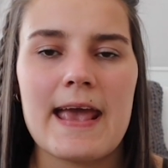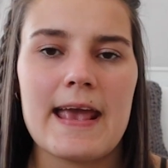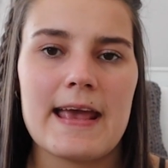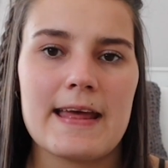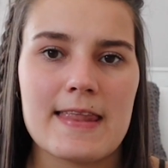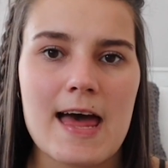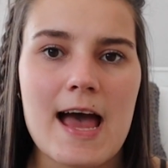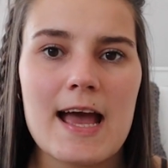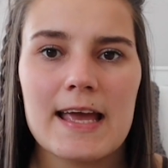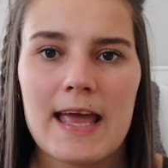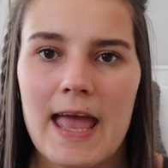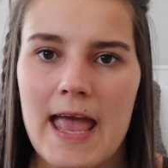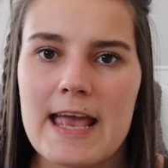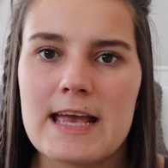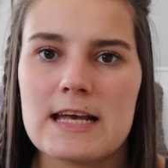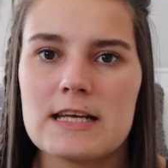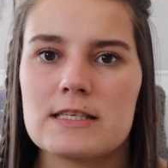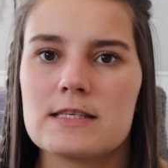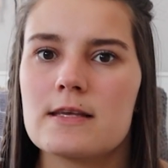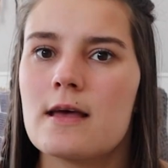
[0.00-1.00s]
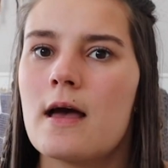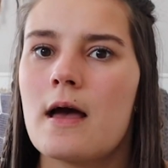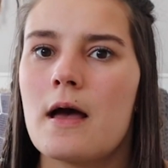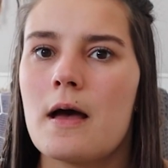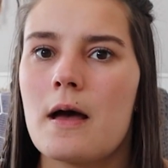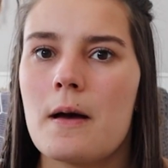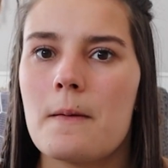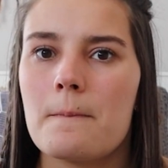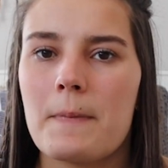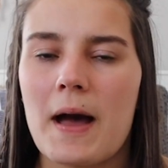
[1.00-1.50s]
In that case,
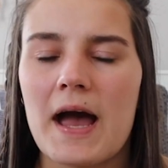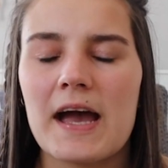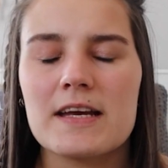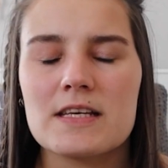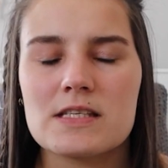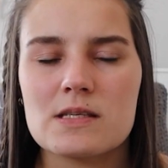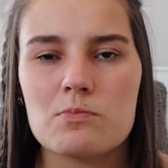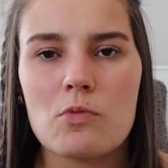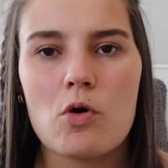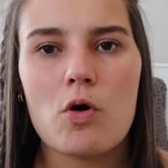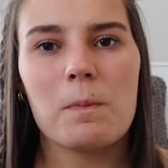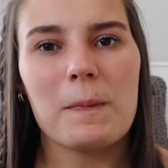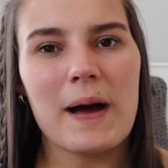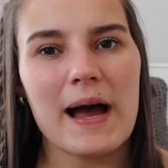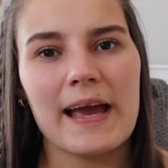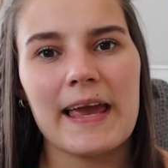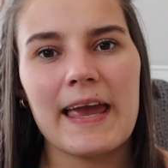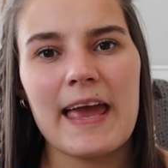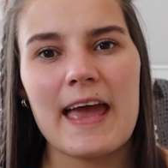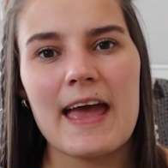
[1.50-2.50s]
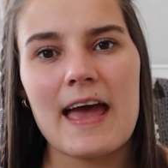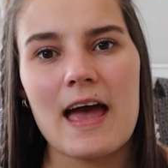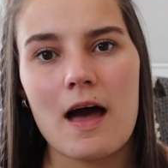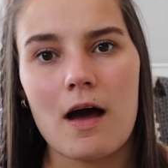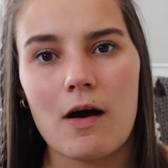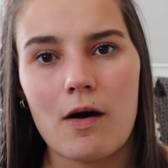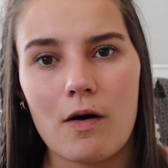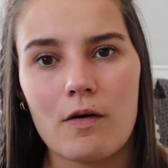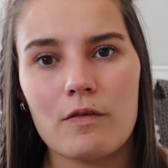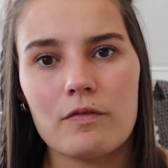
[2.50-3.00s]
buy a small packet
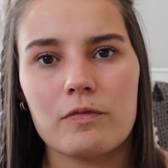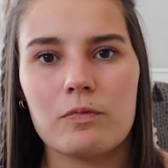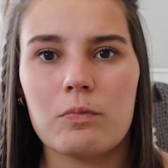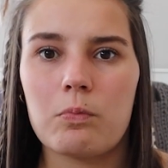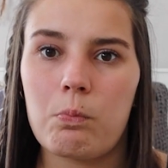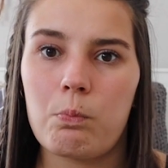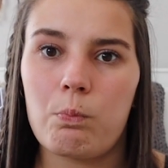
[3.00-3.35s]
of